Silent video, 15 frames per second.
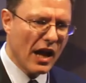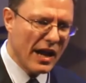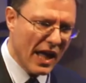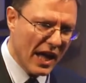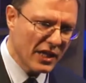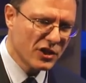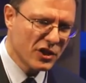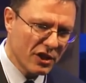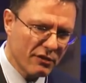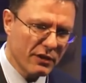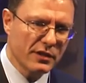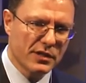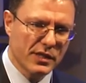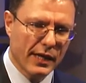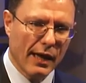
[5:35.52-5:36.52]
a
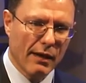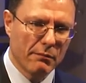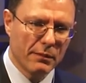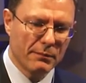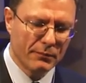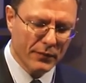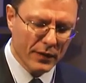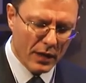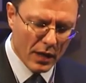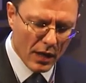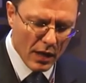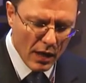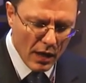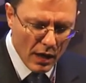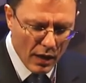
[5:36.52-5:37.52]
Nigerian scam.
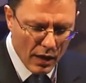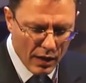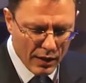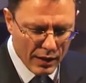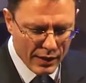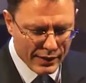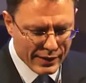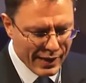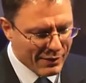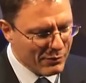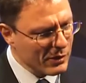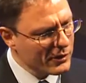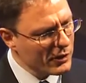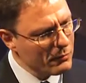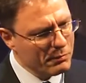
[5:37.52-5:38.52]
Uh, yeah,
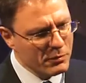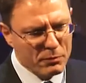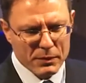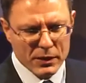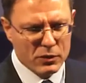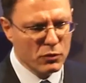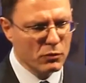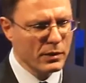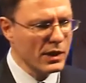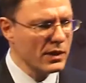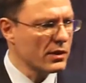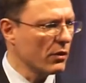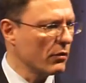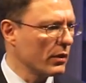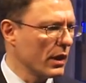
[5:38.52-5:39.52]
well, you, have been too
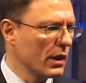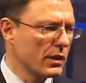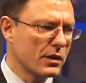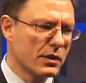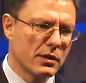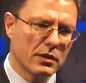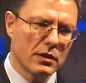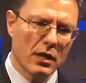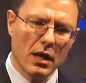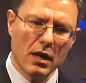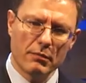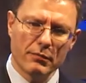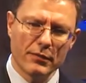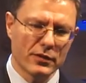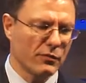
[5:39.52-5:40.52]
easy on this,
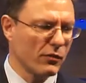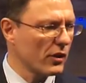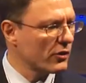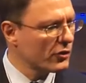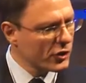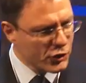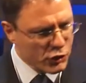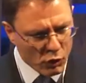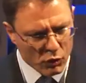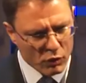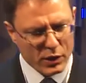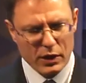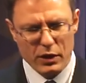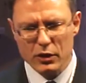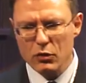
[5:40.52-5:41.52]
uh, Professor Floridi.
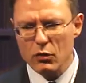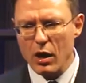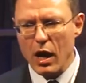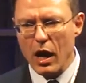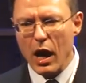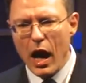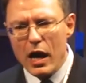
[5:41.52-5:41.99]
Surely you are